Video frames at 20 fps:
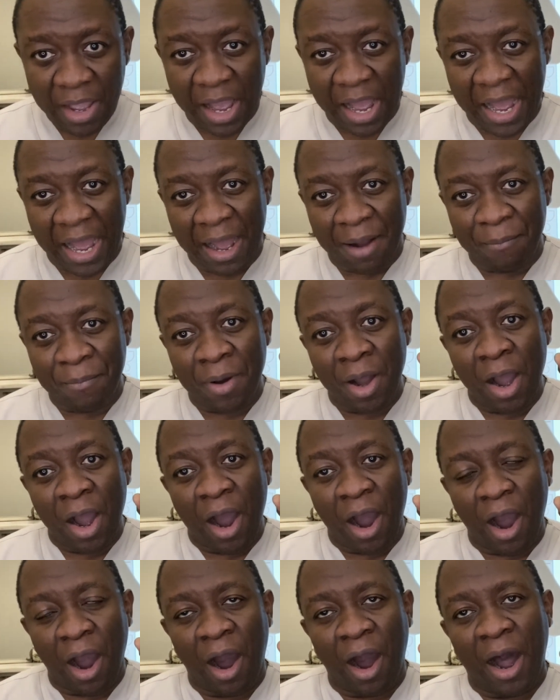
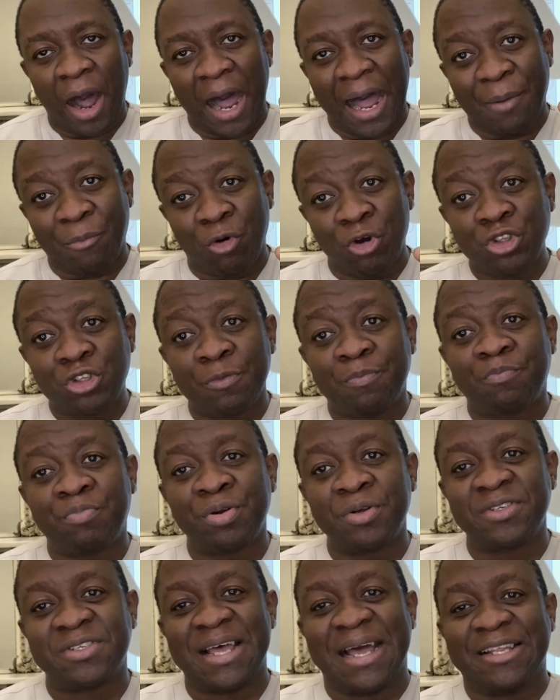I'm going to
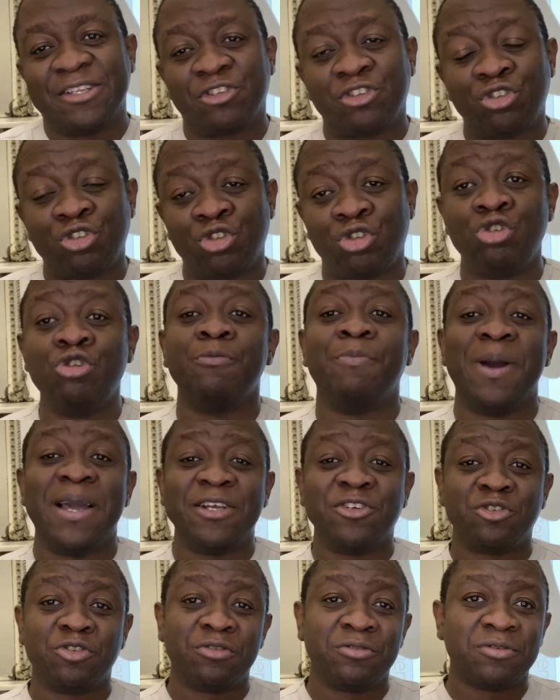present two
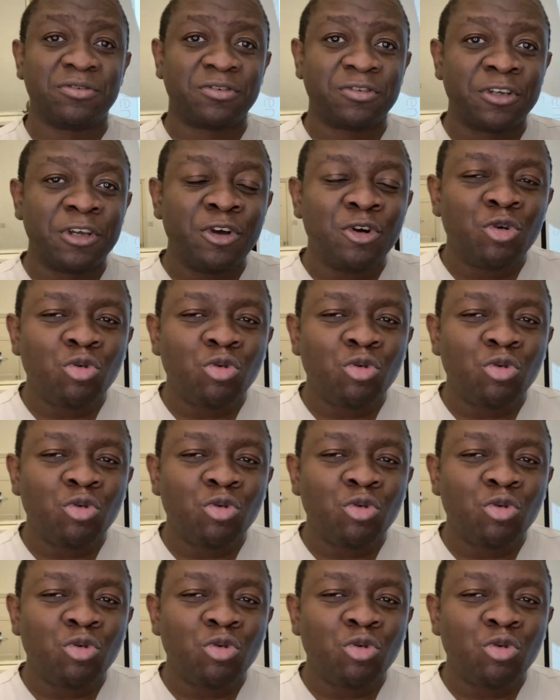patients